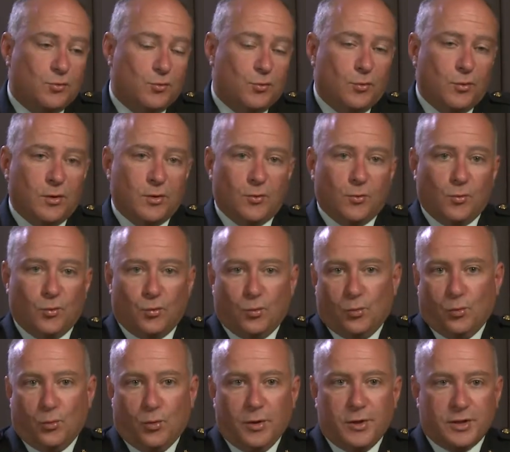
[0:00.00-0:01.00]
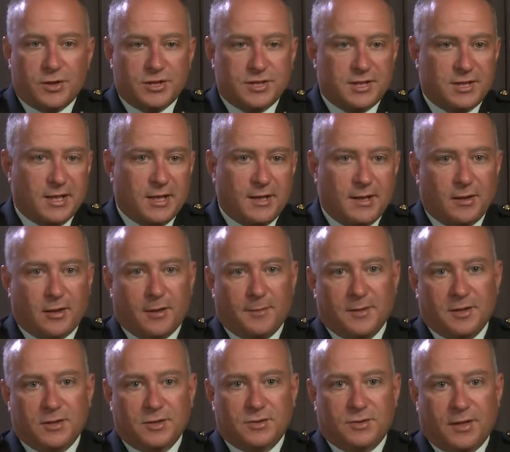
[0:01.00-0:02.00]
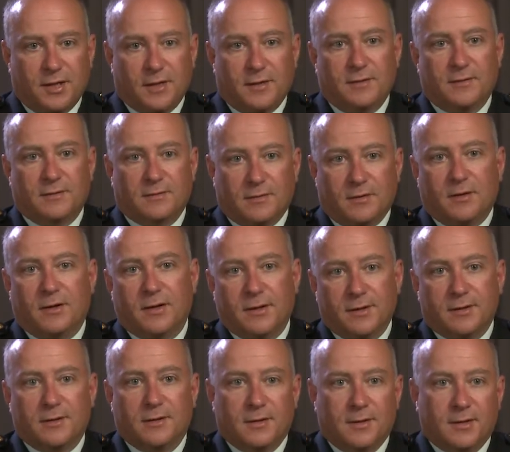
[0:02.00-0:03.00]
what would a standing army train on?